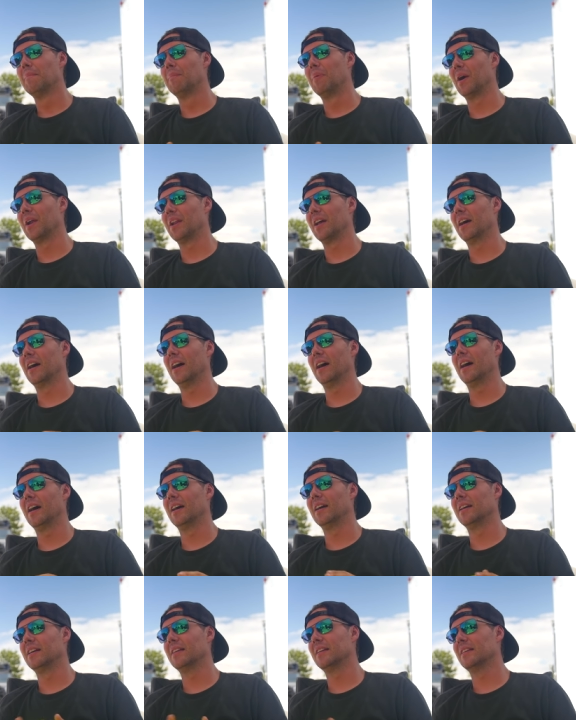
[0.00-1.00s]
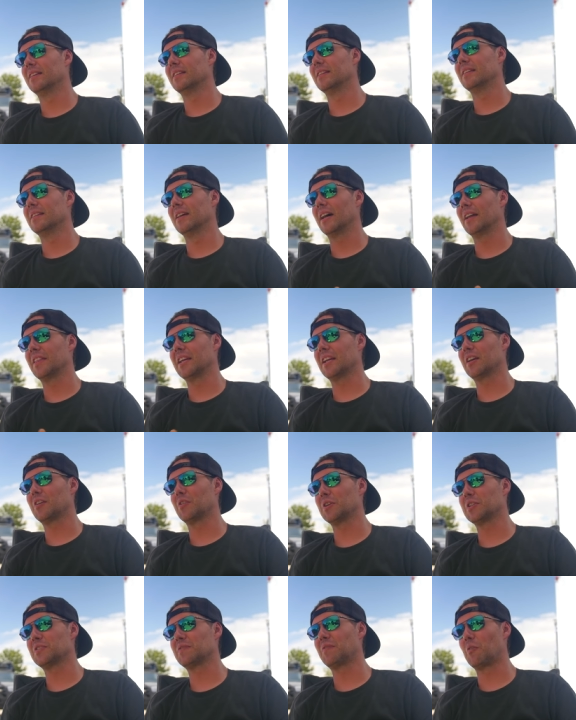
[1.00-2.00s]
but uh, I think
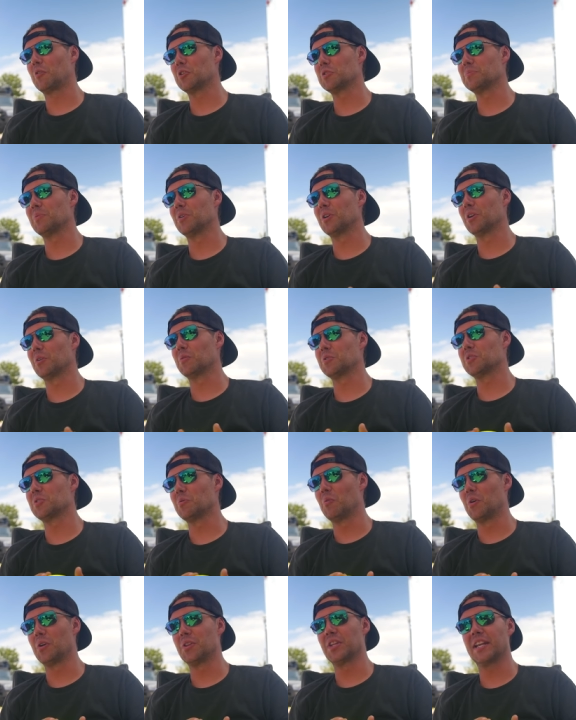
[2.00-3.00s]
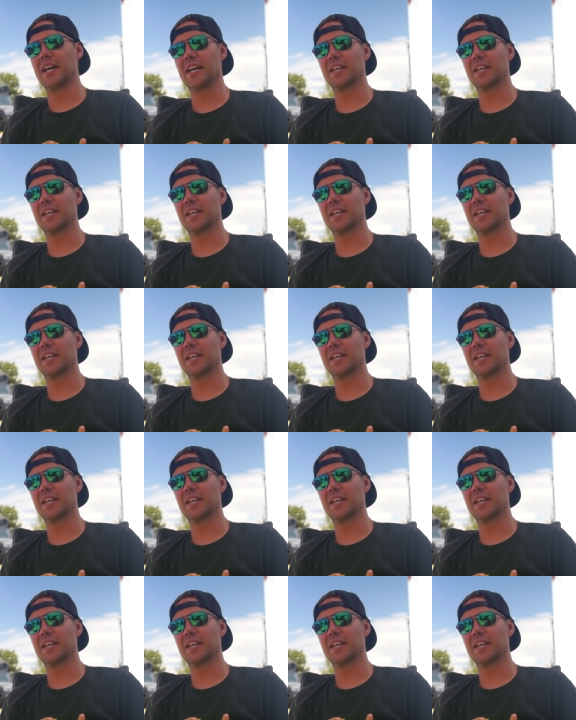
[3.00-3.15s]
Chris Forsberg was the one that